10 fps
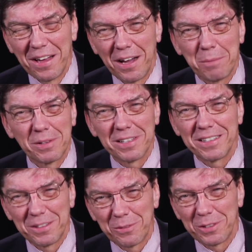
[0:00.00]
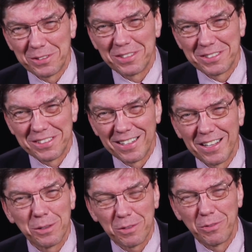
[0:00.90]
I'm Clayton Christensen. I
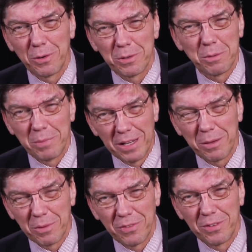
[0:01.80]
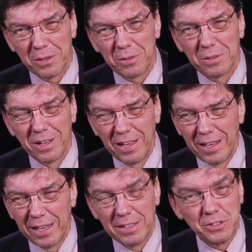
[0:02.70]
look forward to meeting with you
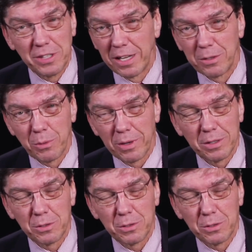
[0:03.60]
in January